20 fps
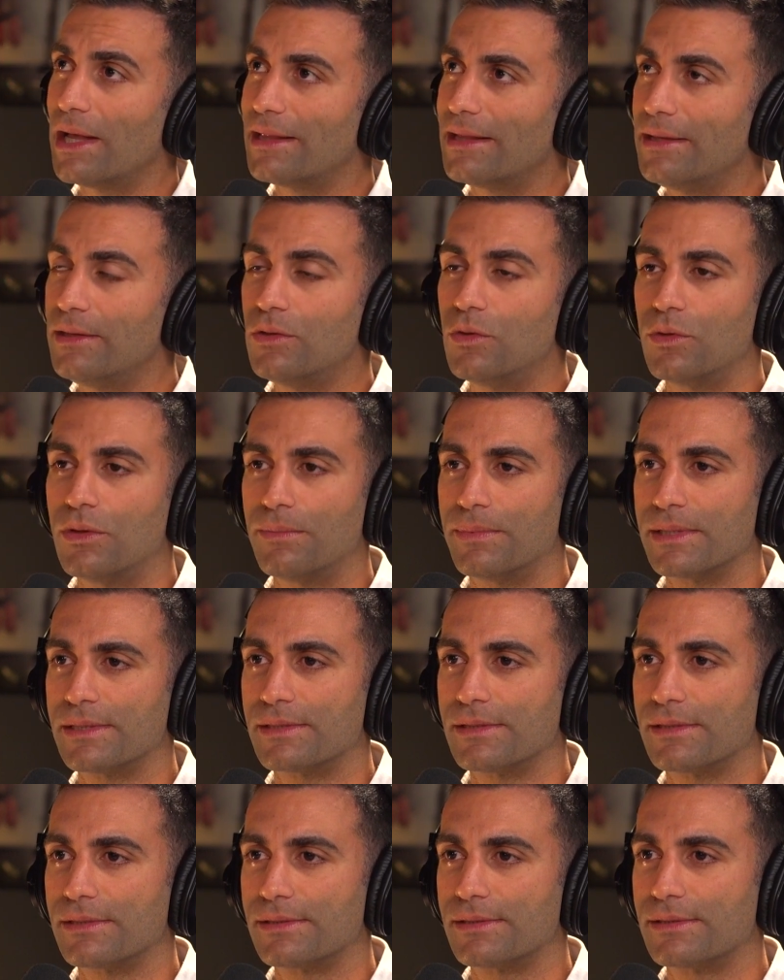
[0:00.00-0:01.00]
into the
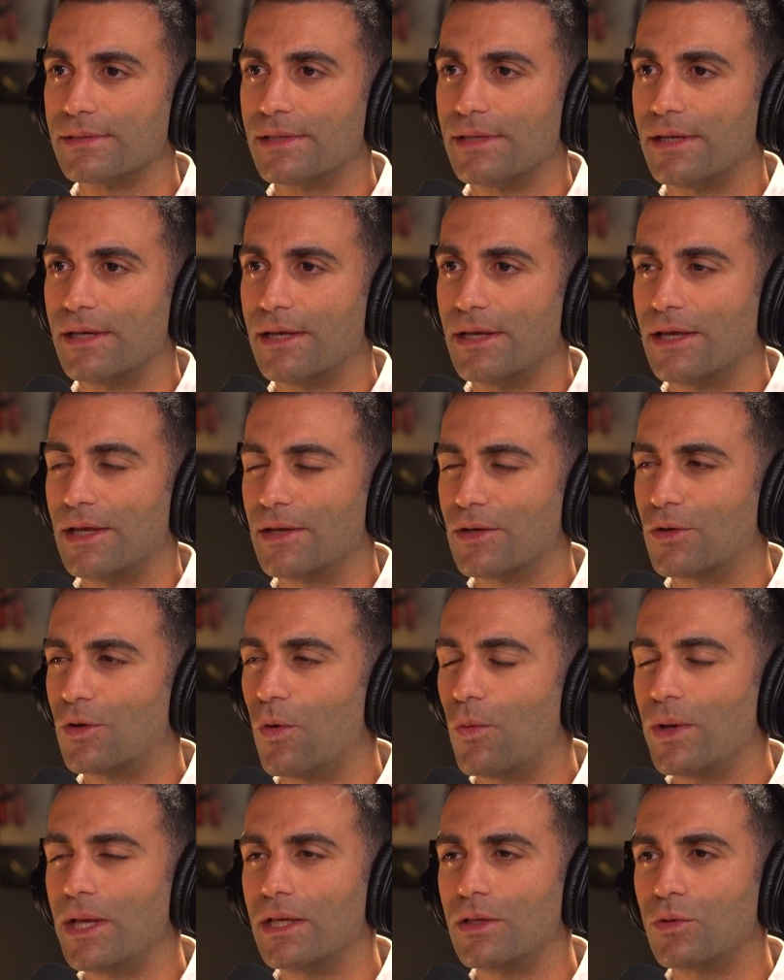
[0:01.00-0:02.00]
business,
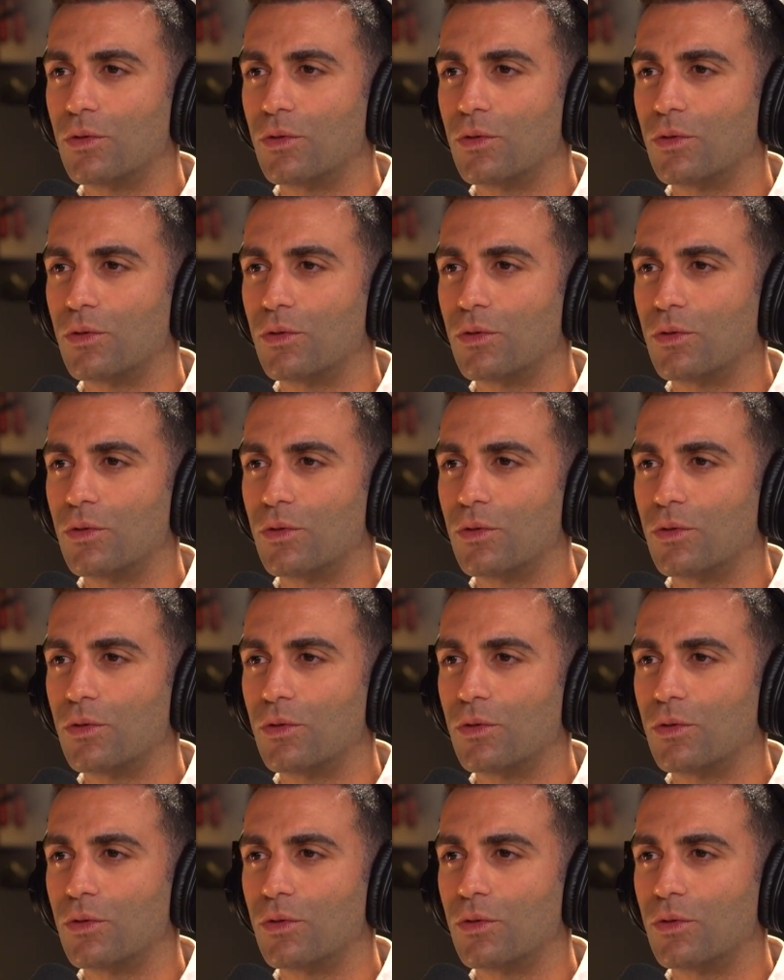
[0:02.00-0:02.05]
going